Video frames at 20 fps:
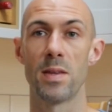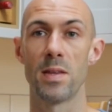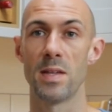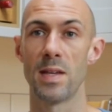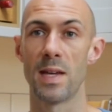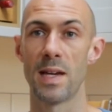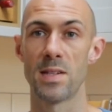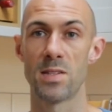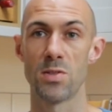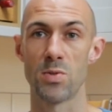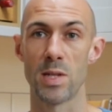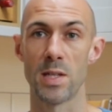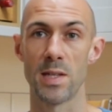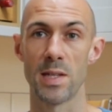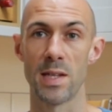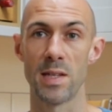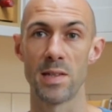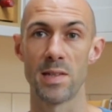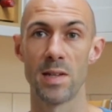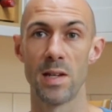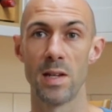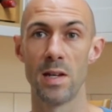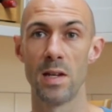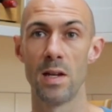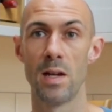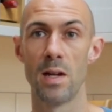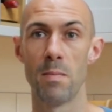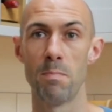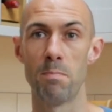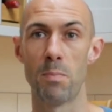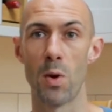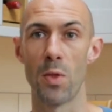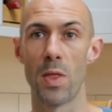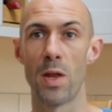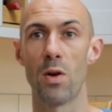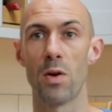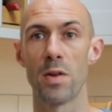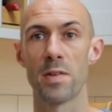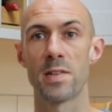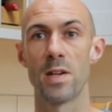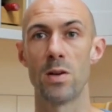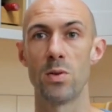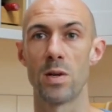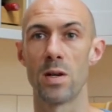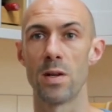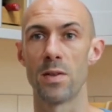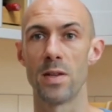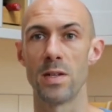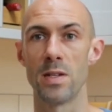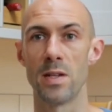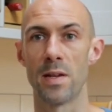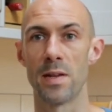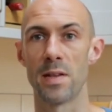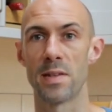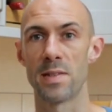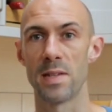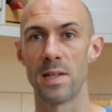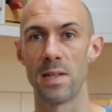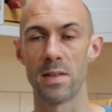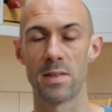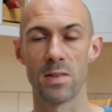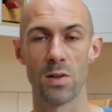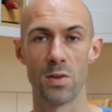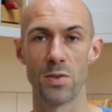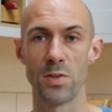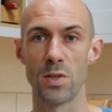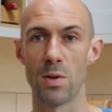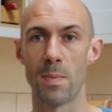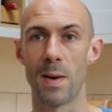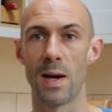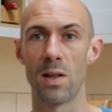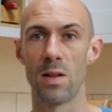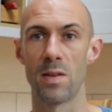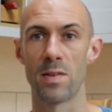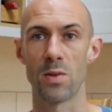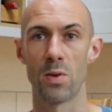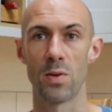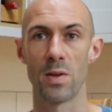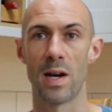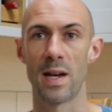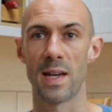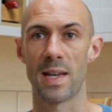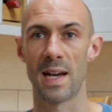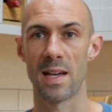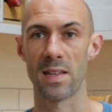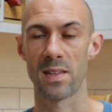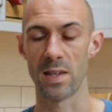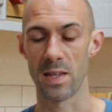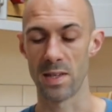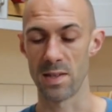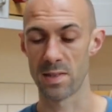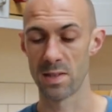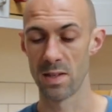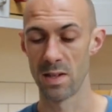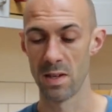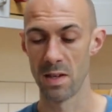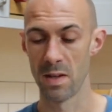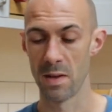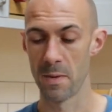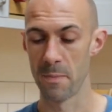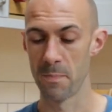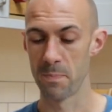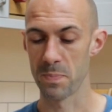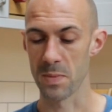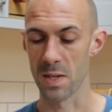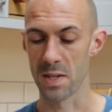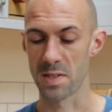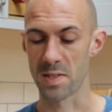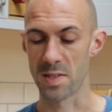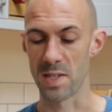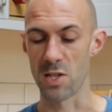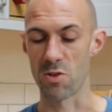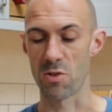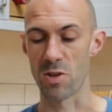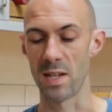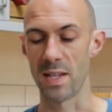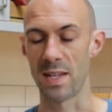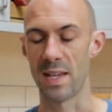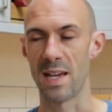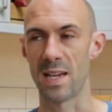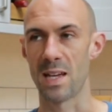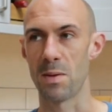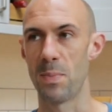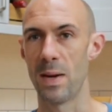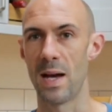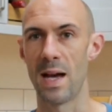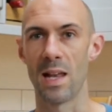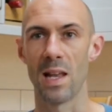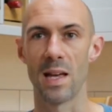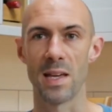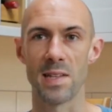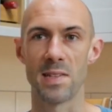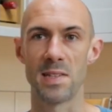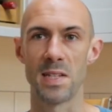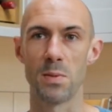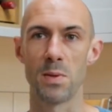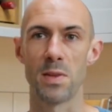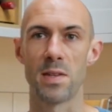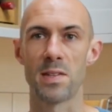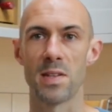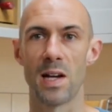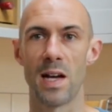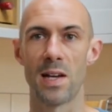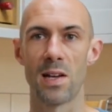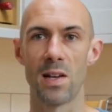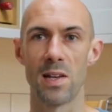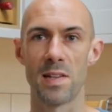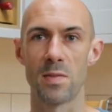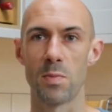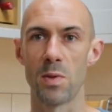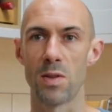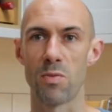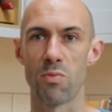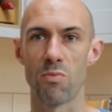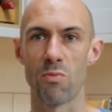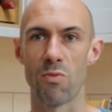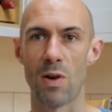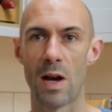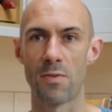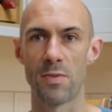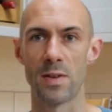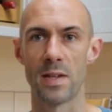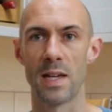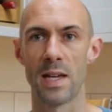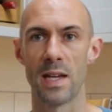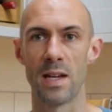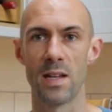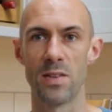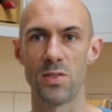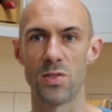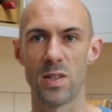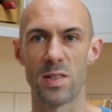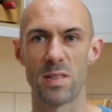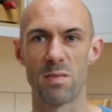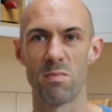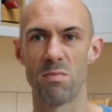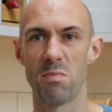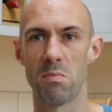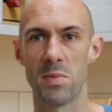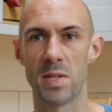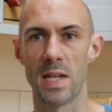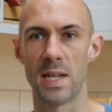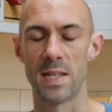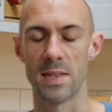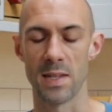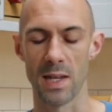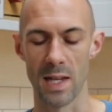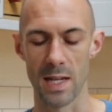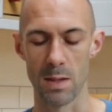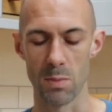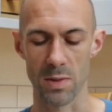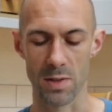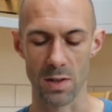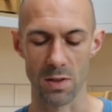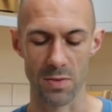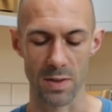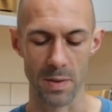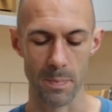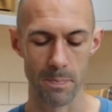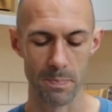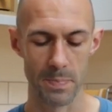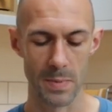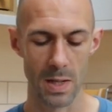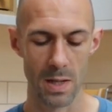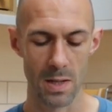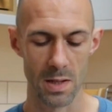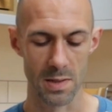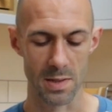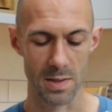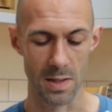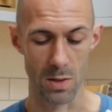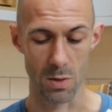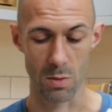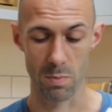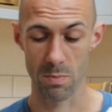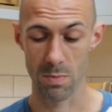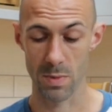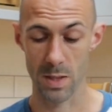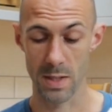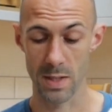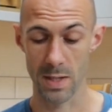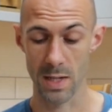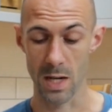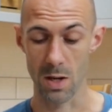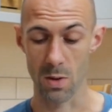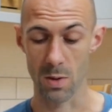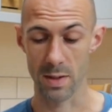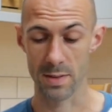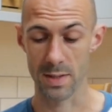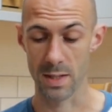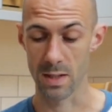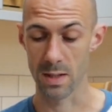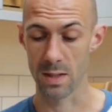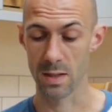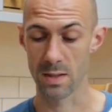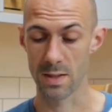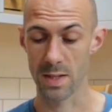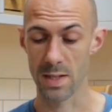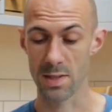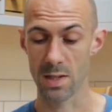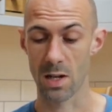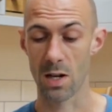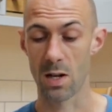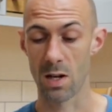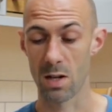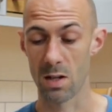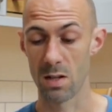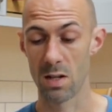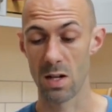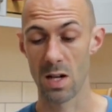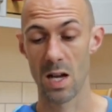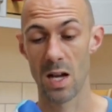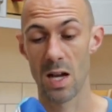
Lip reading: that you get to run in these, but they're not so good that you're going to see the sort of New Balance or Nike athletes secretly getting a pair like you see with the cyclists with Rafa kit and just taking the labels off it. So there you go. I think these are